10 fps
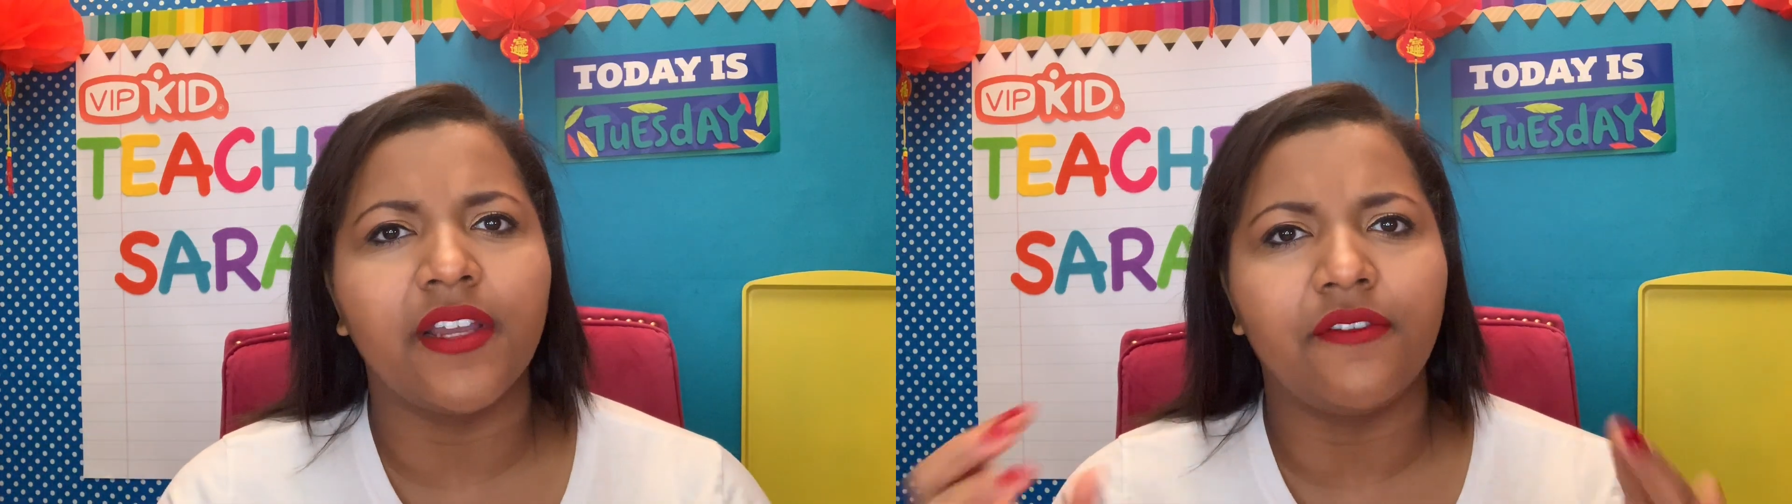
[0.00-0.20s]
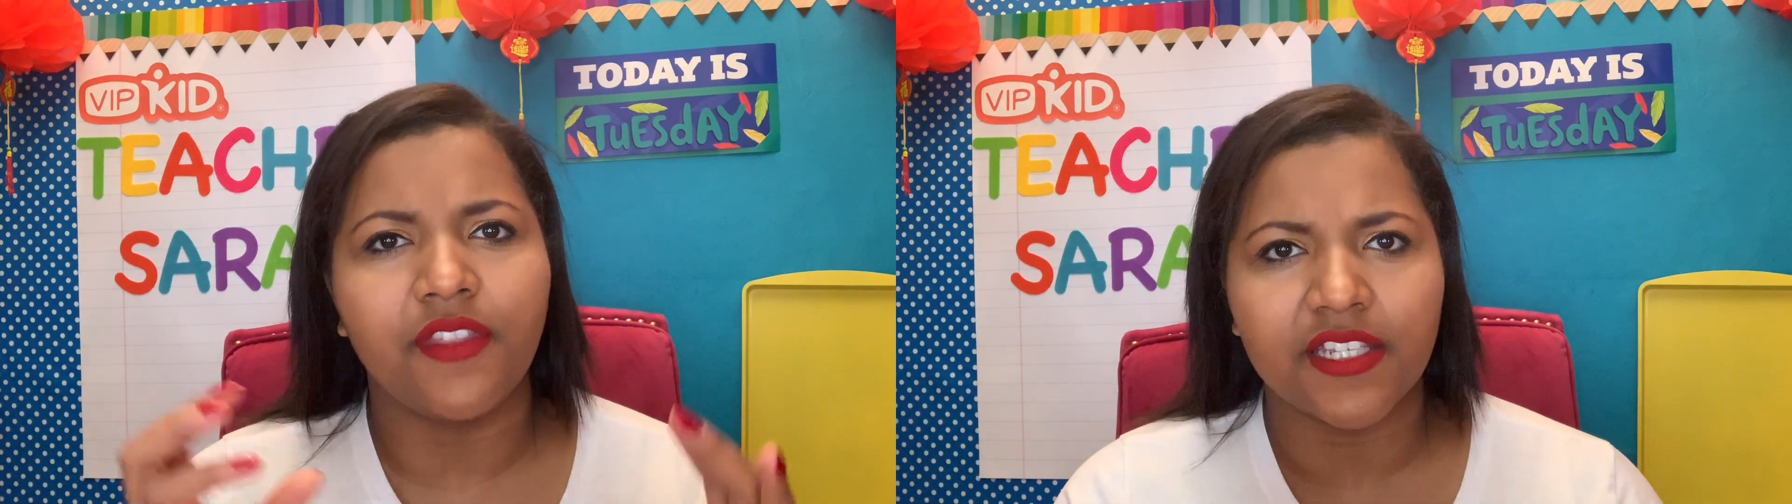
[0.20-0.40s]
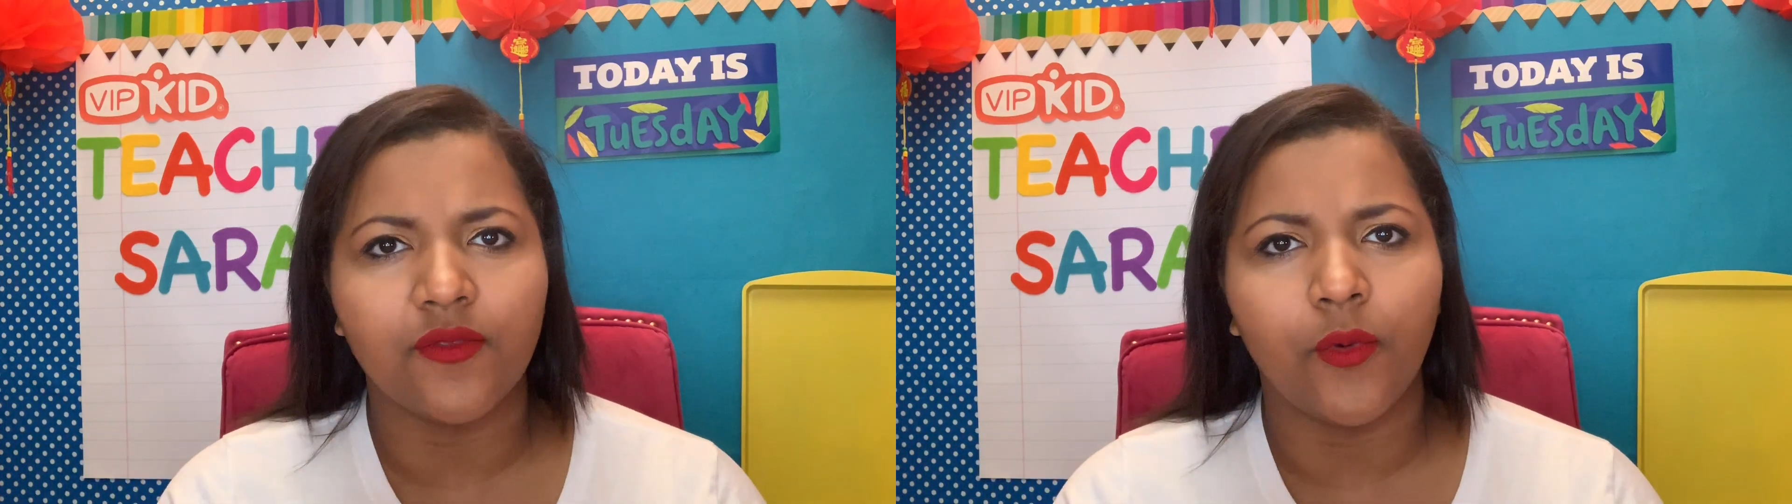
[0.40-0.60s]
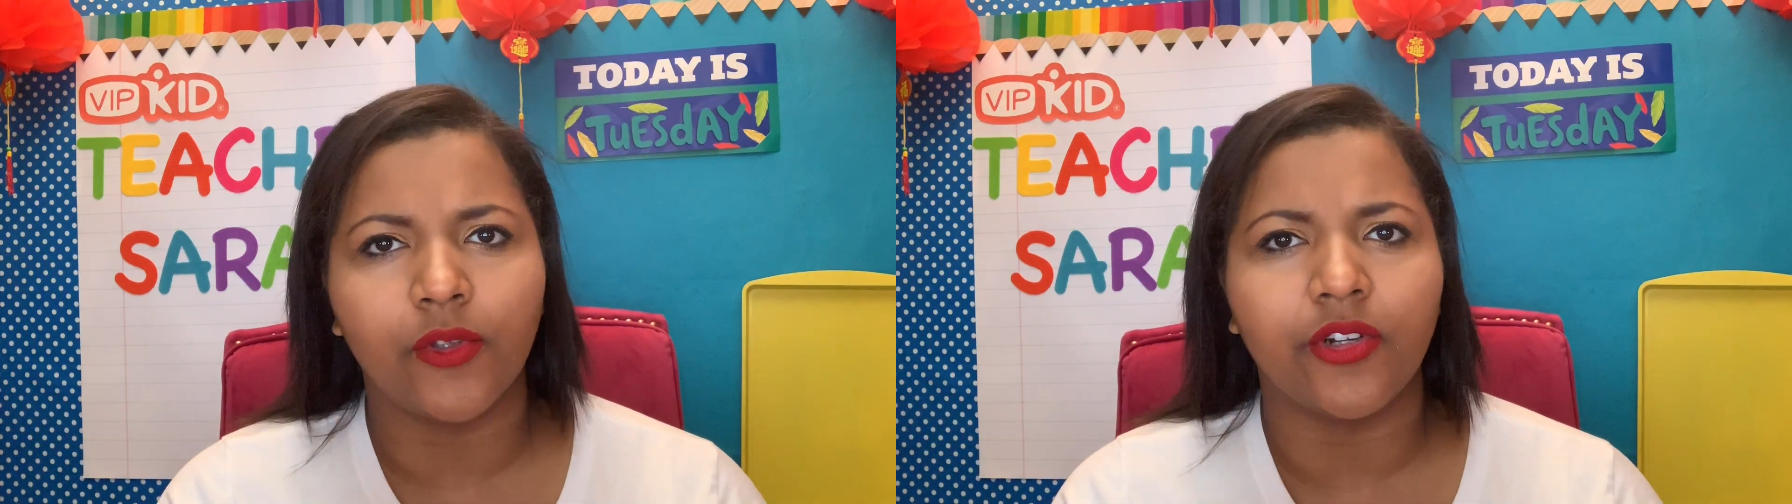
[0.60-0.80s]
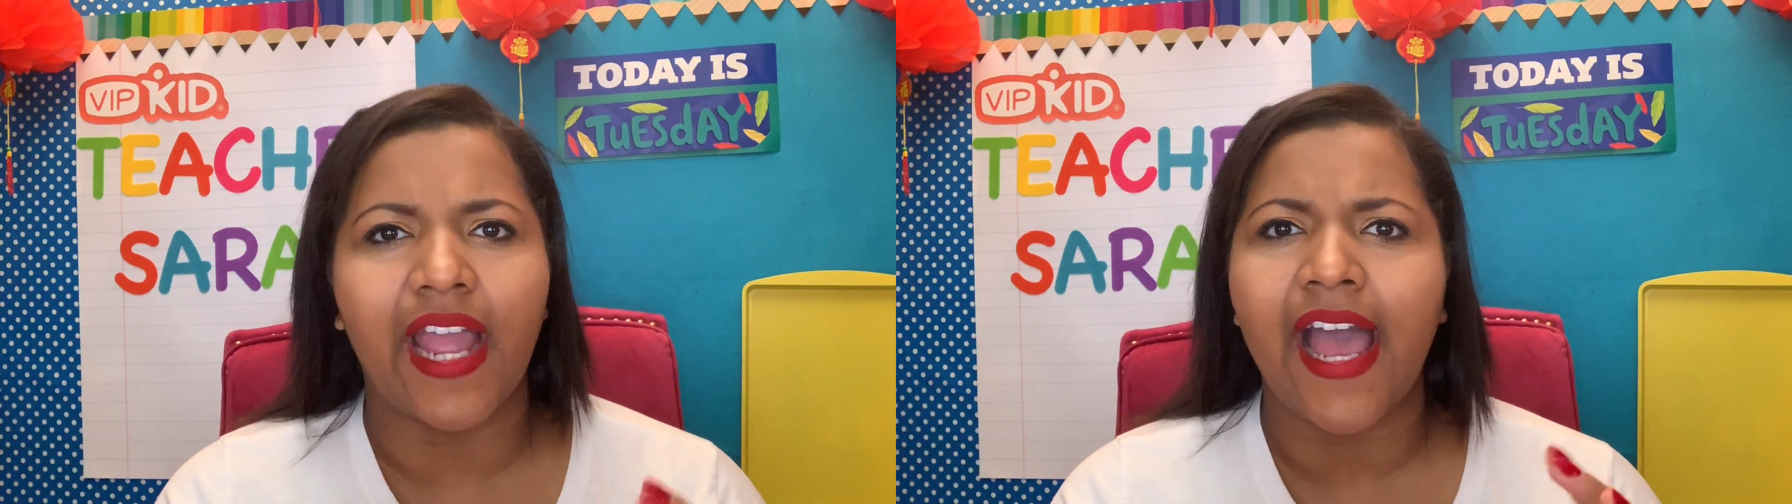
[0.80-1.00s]
if this
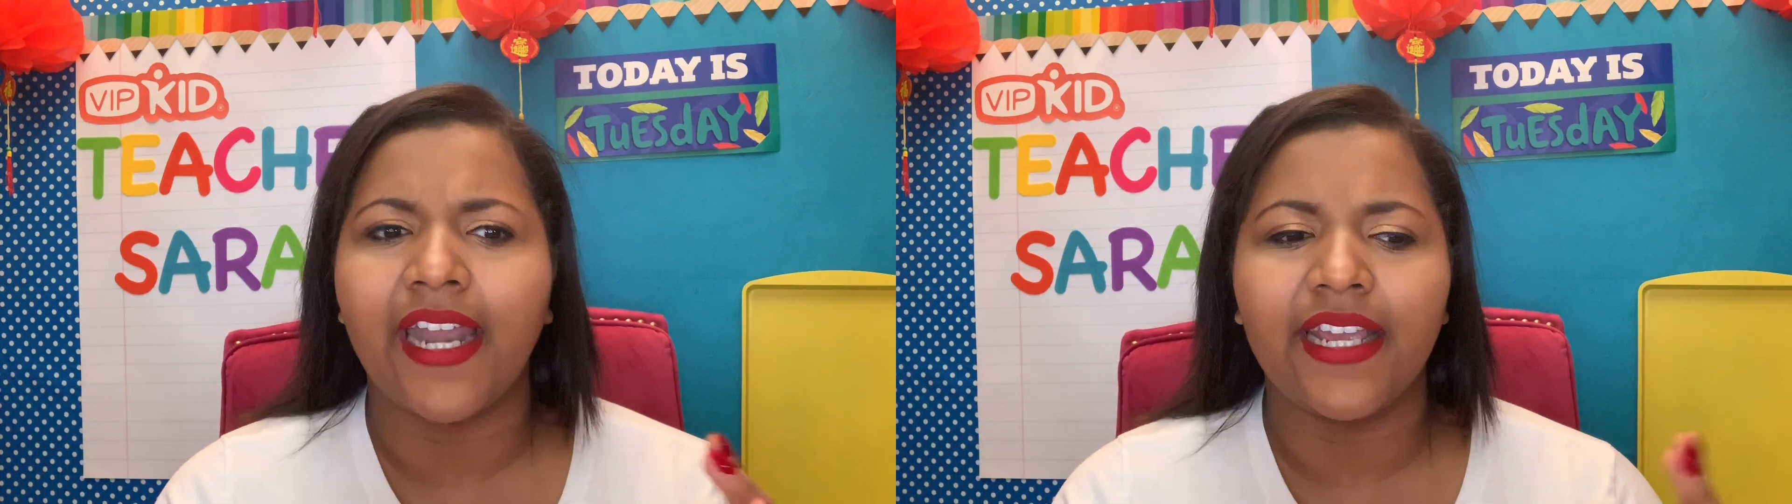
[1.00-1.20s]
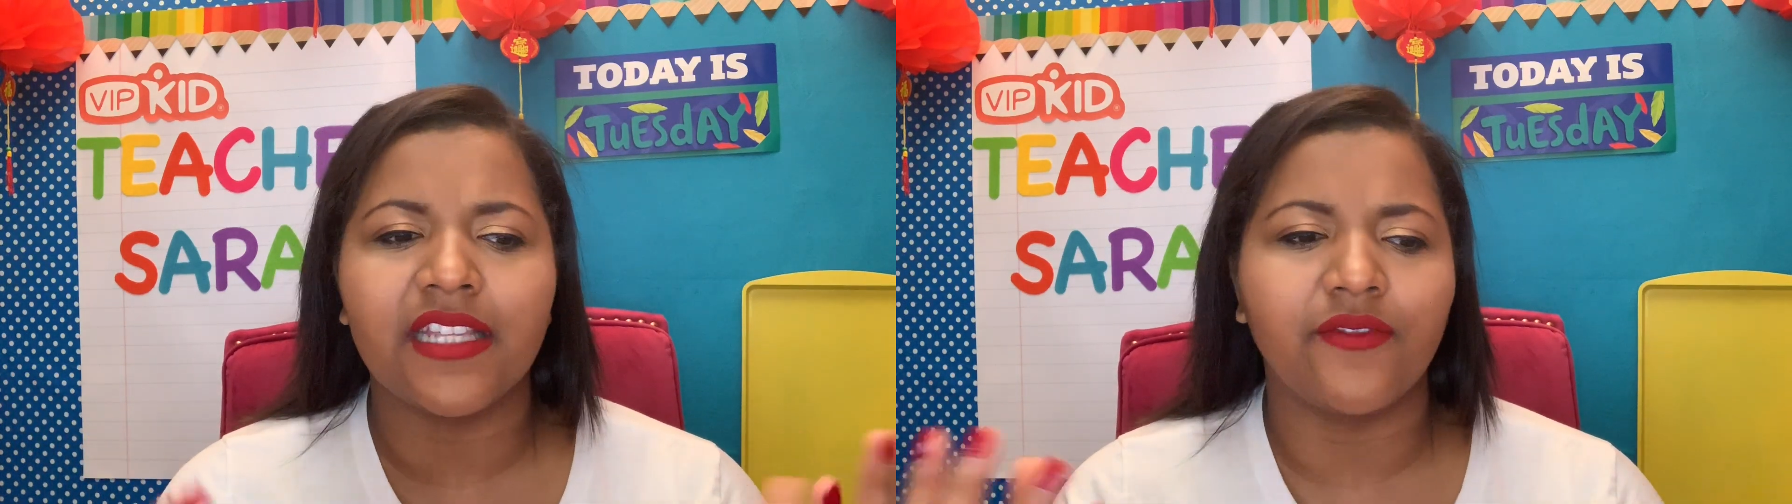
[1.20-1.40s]
folder had its